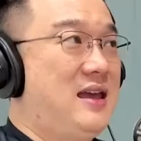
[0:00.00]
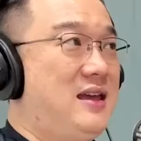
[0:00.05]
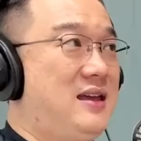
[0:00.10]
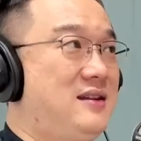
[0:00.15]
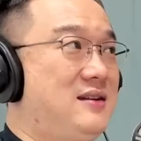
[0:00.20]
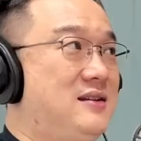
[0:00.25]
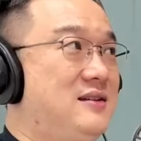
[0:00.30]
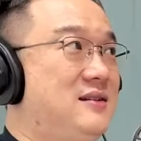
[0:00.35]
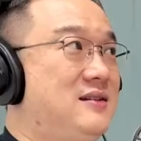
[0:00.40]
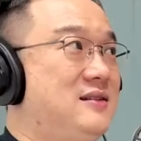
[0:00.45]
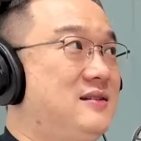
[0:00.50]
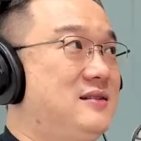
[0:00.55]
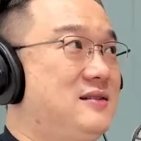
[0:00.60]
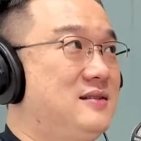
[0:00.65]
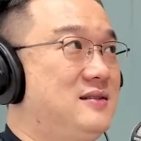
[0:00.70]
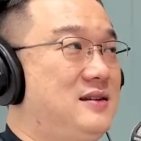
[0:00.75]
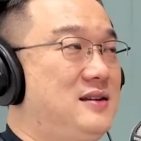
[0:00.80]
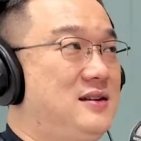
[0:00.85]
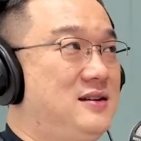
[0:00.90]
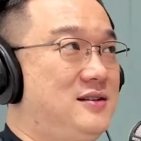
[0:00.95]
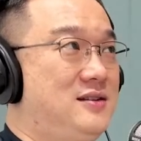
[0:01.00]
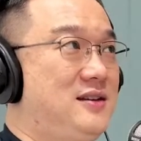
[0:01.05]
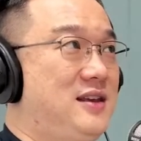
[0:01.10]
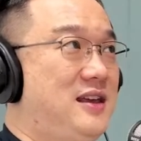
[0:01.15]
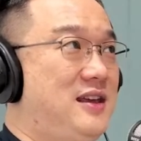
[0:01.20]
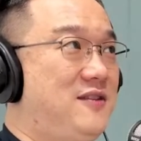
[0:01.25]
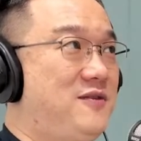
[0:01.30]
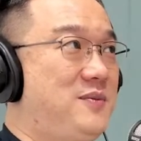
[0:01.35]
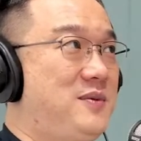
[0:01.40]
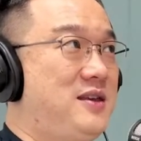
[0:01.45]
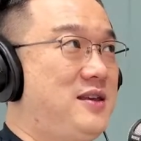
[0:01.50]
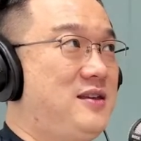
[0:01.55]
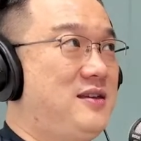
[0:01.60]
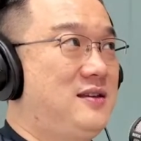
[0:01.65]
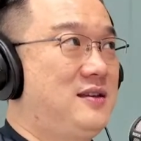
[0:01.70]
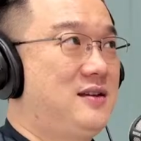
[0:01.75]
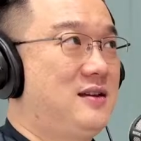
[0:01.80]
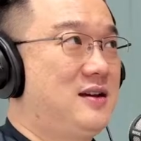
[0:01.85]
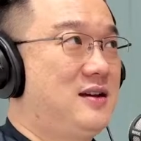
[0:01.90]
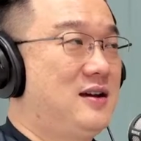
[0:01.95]
And another gave
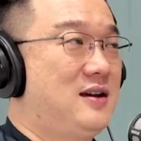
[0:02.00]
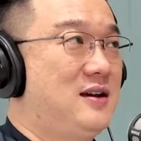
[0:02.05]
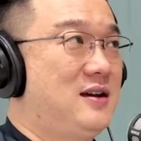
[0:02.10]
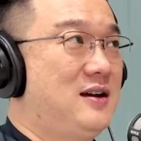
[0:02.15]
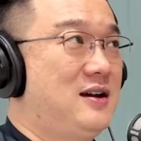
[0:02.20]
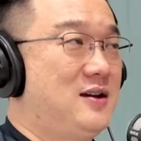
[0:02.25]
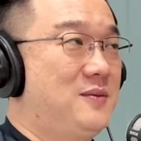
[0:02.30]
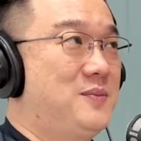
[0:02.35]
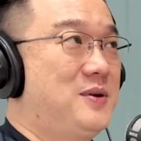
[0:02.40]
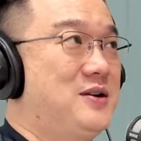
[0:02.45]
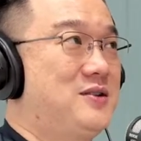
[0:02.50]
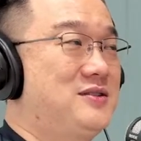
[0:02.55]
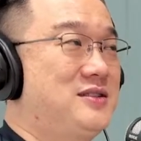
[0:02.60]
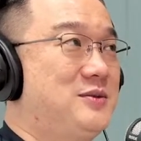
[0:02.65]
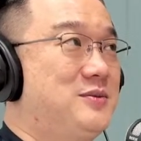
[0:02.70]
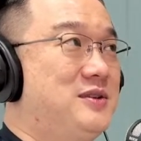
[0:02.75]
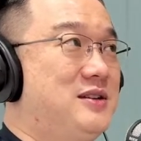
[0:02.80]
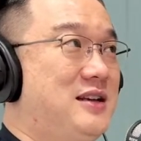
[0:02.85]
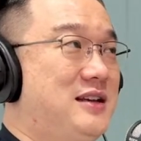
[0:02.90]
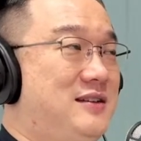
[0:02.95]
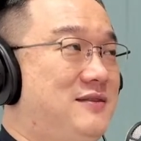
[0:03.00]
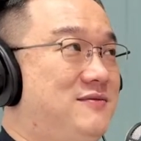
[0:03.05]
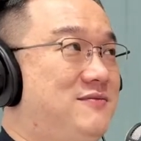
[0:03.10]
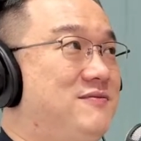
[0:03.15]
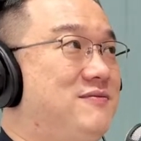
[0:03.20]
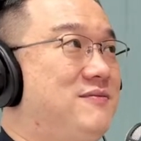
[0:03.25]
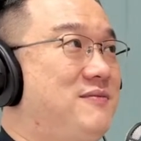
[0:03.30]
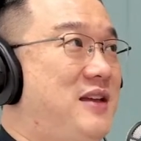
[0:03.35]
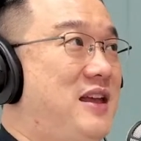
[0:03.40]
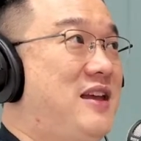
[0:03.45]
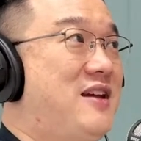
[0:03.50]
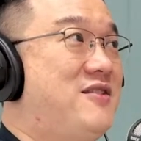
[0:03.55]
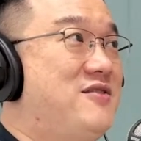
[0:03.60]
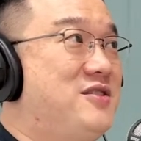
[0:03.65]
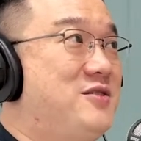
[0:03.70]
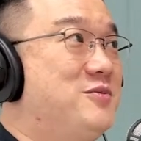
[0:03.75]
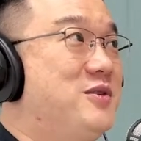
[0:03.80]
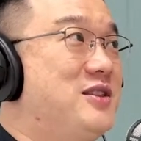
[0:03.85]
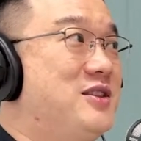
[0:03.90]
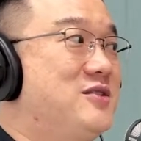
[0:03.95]
me ang paos that were like
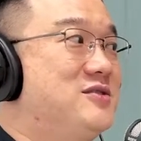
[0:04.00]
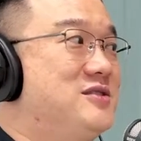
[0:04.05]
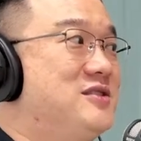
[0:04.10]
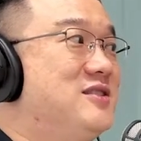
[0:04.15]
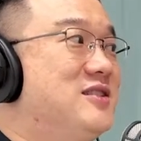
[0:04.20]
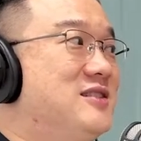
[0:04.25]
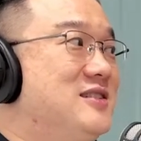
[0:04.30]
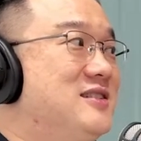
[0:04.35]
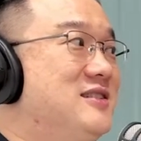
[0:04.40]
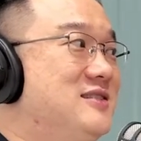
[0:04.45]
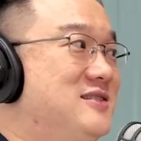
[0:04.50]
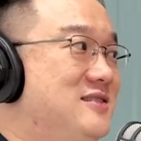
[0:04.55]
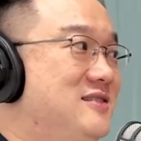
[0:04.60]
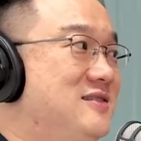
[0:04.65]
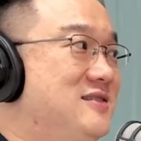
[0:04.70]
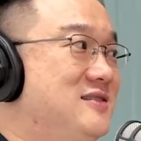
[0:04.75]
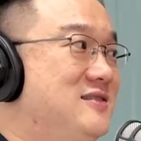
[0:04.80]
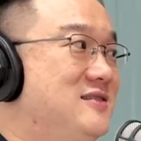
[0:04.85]
$800, $1,000.